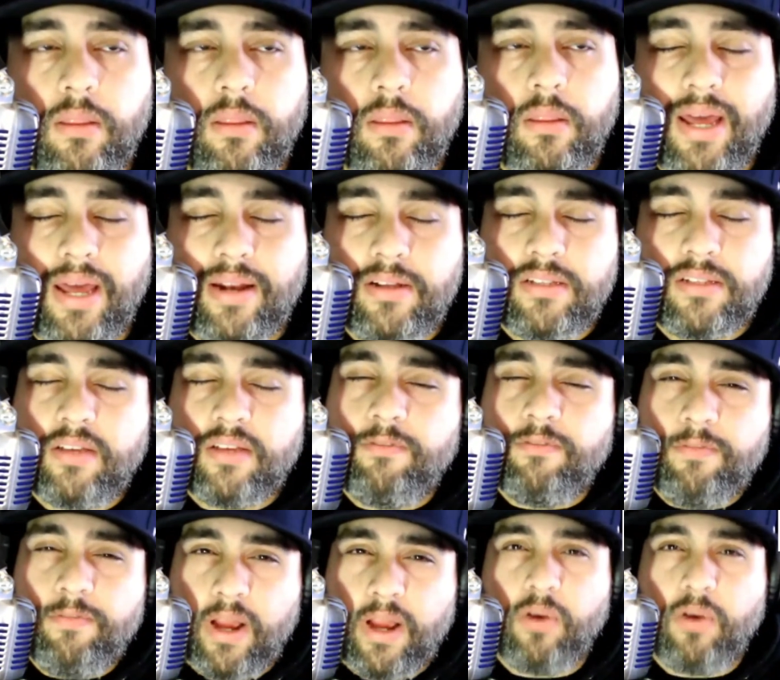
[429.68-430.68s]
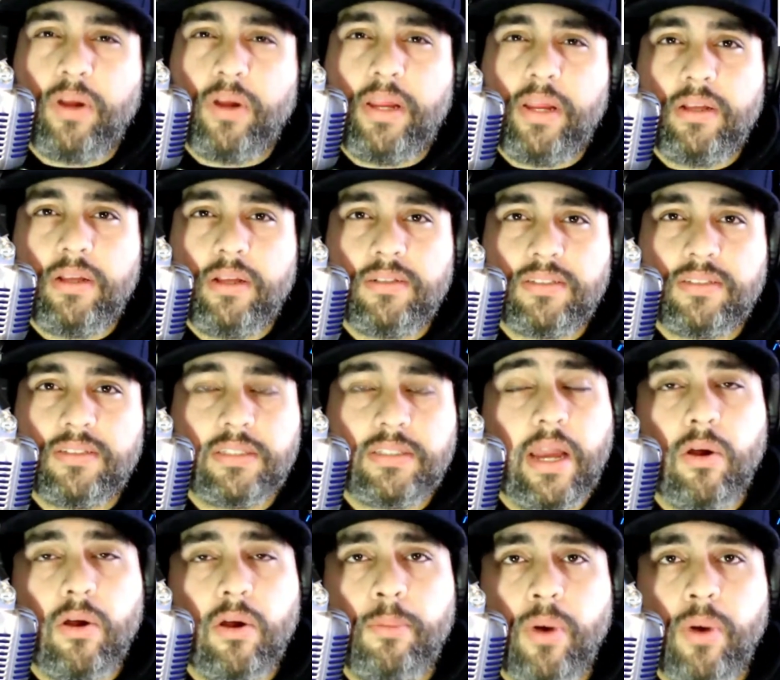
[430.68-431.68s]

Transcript: That is a very scary